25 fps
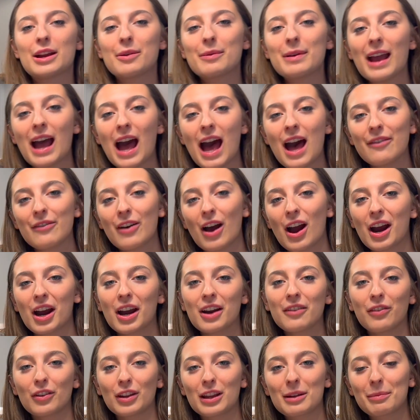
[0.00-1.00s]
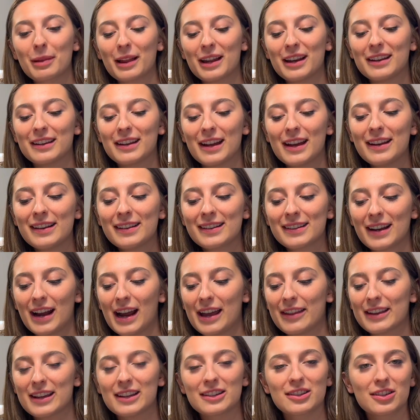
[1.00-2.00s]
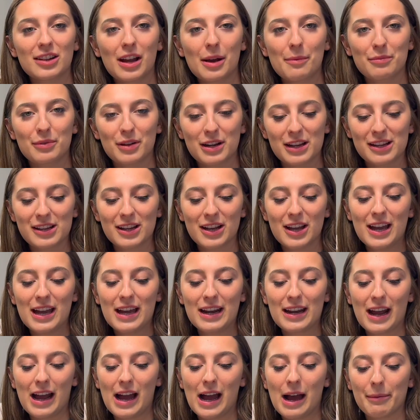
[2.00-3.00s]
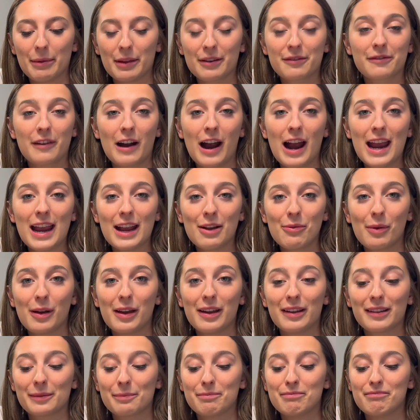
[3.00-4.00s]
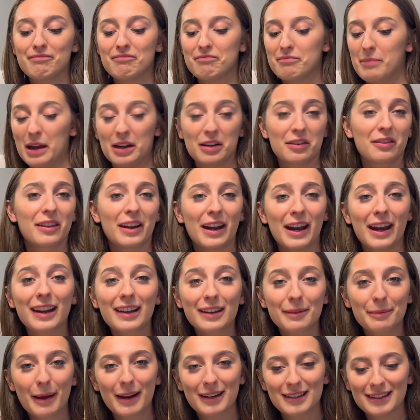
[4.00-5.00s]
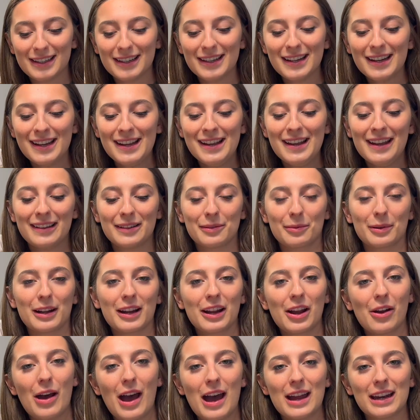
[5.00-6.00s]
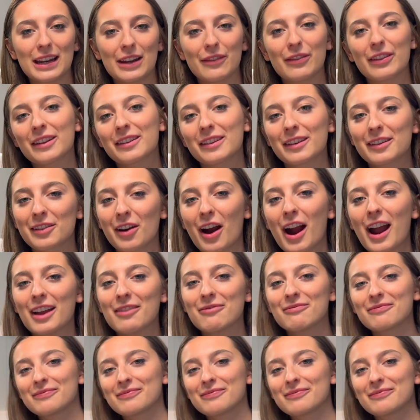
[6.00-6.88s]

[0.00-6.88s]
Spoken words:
we have our fully plated dish. I think it turned out pretty good. The frying was better than I expected, so we're gonna go ahead and give this a try.